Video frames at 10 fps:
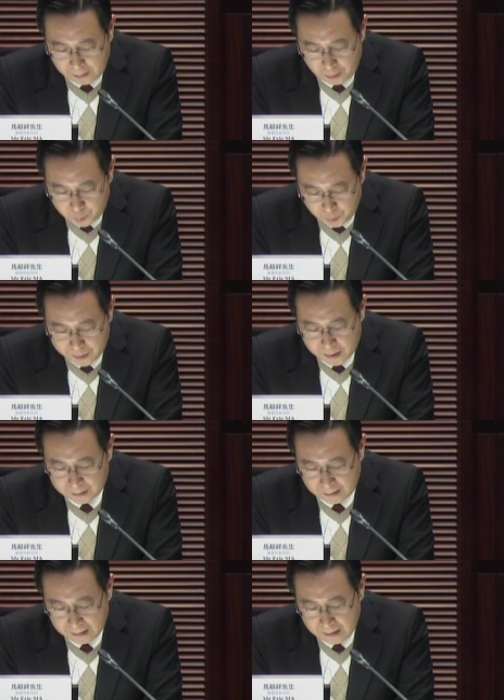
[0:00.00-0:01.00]
like to say
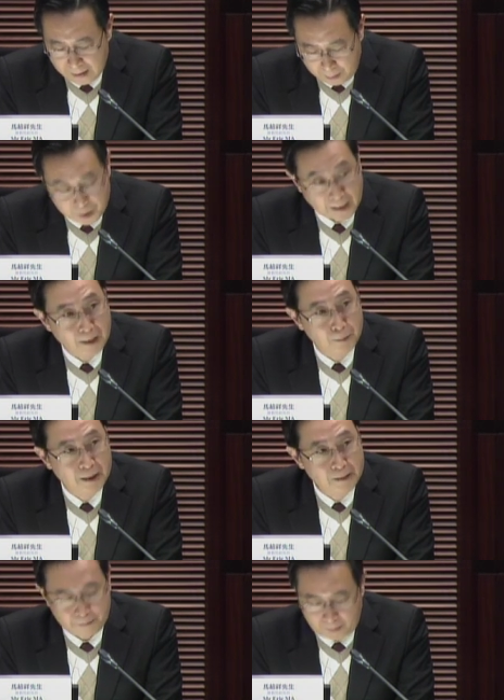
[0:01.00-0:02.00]
that uh, in our
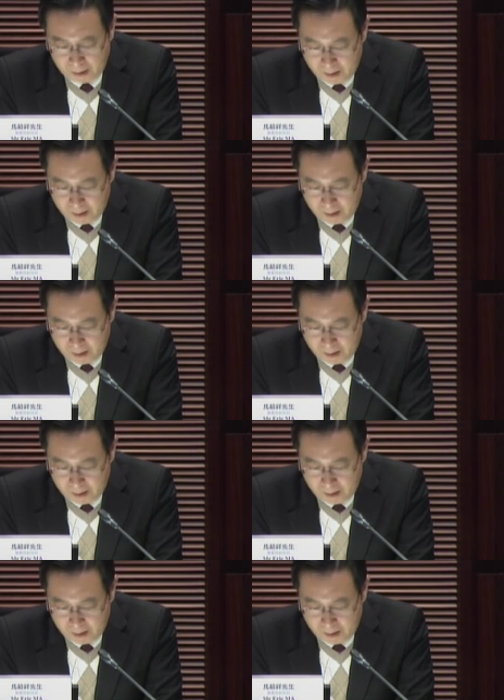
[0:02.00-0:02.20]
study,